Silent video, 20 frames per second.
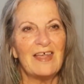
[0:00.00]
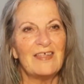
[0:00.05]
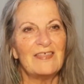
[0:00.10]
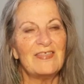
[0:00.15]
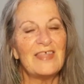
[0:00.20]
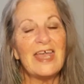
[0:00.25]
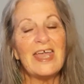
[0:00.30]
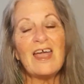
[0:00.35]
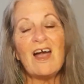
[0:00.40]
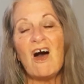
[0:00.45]

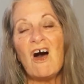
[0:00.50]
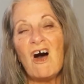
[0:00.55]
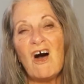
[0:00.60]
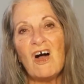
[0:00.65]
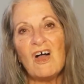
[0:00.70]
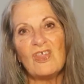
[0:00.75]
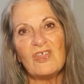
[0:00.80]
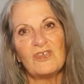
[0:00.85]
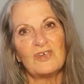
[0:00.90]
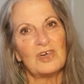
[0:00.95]
They
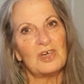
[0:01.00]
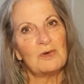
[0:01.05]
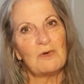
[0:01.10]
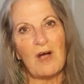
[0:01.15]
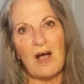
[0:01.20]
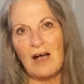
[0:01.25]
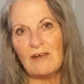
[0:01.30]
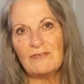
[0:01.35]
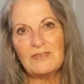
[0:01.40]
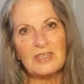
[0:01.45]
all throw
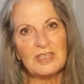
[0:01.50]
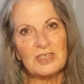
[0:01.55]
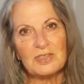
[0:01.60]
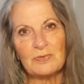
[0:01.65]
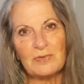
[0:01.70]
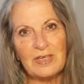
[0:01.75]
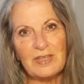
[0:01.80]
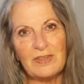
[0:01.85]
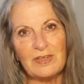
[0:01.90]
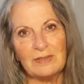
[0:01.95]
off this
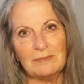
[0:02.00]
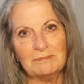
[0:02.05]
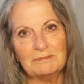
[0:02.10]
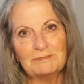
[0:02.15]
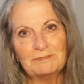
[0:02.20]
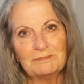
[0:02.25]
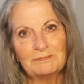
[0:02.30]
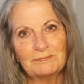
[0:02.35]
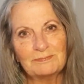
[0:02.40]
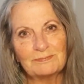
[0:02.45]
rhythm.
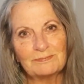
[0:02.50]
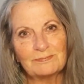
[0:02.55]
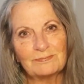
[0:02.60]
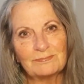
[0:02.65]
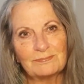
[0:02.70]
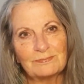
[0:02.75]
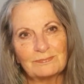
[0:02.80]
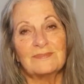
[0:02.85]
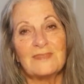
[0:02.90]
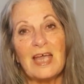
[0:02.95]

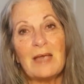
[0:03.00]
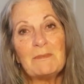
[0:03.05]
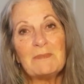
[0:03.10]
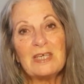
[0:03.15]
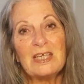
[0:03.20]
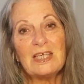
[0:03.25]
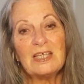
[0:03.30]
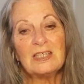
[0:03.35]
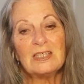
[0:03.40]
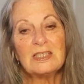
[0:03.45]
That
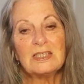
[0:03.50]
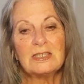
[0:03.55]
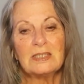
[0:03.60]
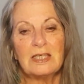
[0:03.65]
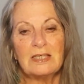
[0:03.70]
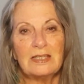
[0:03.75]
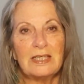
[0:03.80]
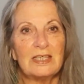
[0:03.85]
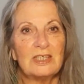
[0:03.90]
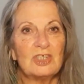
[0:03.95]
means
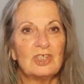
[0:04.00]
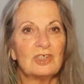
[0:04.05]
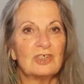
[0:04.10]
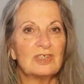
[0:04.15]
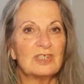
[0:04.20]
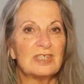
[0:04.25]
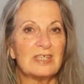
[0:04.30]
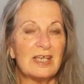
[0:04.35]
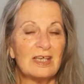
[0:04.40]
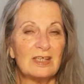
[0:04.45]
that your
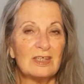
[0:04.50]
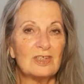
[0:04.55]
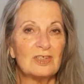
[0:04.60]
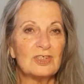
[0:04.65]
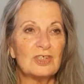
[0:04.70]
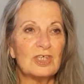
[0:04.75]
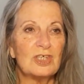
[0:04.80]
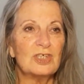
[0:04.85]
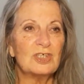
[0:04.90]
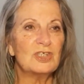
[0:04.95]

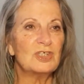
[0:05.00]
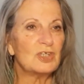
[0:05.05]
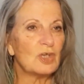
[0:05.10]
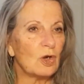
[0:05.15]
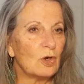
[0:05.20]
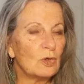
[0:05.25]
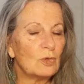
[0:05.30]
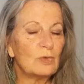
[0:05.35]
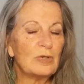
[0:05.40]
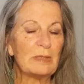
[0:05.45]
cells
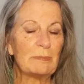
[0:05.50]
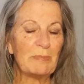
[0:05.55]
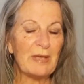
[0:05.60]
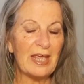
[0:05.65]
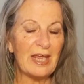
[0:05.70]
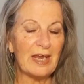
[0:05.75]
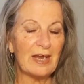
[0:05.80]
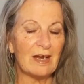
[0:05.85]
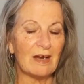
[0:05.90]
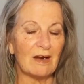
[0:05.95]
don't
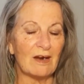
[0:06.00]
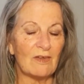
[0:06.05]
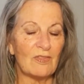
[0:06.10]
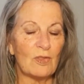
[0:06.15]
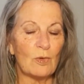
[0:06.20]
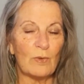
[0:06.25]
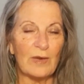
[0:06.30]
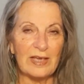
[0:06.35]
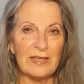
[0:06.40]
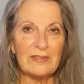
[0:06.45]
repair the
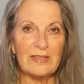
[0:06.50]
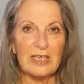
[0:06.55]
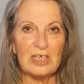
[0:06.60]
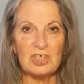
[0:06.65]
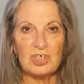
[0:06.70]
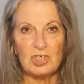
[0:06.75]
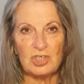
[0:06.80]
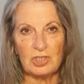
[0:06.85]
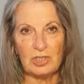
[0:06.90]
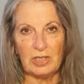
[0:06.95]
way they
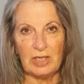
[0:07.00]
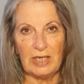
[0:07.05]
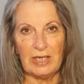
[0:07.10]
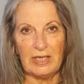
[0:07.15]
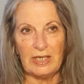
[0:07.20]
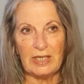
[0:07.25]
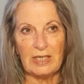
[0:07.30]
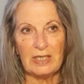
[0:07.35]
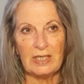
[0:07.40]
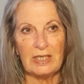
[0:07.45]

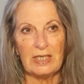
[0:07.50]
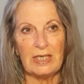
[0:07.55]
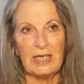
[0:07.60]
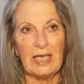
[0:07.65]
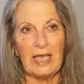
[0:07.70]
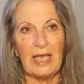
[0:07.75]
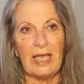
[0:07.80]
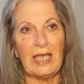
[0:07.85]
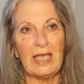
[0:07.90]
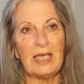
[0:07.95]
should,
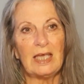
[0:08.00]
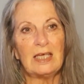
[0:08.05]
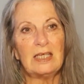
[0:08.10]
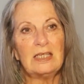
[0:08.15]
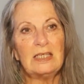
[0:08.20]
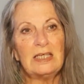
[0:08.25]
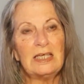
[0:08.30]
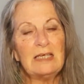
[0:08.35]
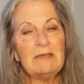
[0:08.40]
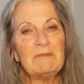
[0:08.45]

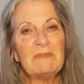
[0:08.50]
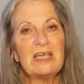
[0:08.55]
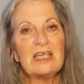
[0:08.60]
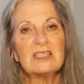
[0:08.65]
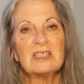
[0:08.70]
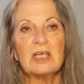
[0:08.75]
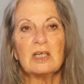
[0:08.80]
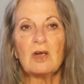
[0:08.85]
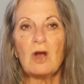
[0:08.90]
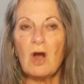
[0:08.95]
and it
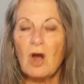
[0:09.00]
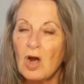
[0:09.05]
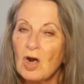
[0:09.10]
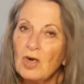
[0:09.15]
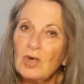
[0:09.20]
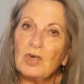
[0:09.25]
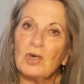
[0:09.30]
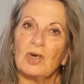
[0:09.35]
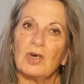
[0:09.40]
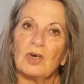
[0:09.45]
makes it
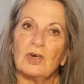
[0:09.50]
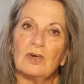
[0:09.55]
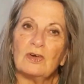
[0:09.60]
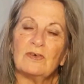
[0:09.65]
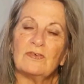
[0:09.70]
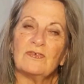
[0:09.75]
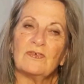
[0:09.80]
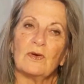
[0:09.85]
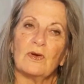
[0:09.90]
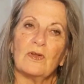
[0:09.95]
harder
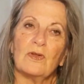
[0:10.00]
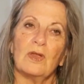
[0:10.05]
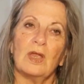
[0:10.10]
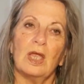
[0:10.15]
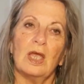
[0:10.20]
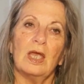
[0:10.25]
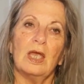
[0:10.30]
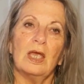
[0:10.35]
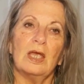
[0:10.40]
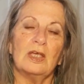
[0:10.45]
for
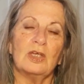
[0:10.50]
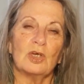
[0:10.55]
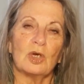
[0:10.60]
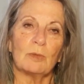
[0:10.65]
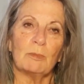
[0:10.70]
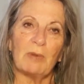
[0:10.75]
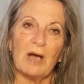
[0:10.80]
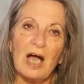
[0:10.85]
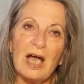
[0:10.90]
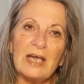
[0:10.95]
your
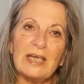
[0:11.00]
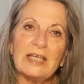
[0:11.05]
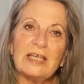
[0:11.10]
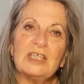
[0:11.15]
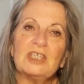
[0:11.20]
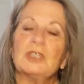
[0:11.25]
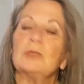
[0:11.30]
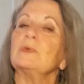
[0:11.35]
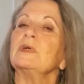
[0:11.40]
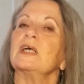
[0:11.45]
body
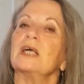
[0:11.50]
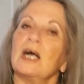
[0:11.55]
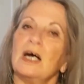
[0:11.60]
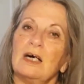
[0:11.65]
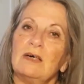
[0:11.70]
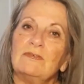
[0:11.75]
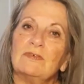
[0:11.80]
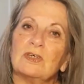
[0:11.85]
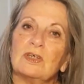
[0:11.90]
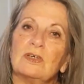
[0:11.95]
to
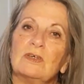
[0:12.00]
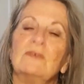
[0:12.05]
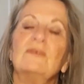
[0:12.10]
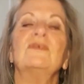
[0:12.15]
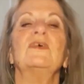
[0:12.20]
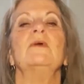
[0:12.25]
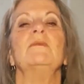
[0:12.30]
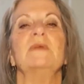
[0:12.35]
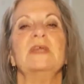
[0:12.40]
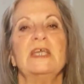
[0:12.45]
recover
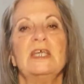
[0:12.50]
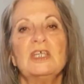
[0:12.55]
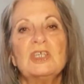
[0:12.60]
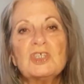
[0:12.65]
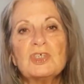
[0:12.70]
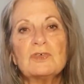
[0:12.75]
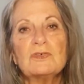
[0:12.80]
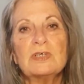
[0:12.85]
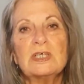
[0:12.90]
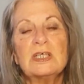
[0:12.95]
from
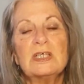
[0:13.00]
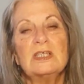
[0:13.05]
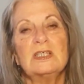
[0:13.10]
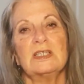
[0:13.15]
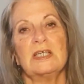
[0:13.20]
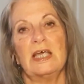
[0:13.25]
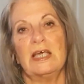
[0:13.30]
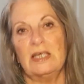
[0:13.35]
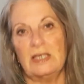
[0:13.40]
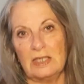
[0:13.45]

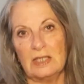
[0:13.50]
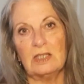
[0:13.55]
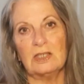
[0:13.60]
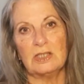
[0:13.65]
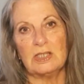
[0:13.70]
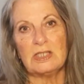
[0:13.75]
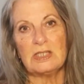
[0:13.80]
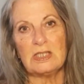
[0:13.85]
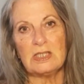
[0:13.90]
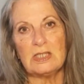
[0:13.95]
injuries and
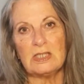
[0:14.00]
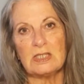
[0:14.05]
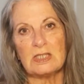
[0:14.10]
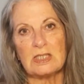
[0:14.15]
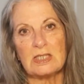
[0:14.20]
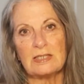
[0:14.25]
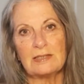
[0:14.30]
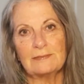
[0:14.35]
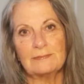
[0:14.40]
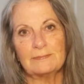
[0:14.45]
illnesses.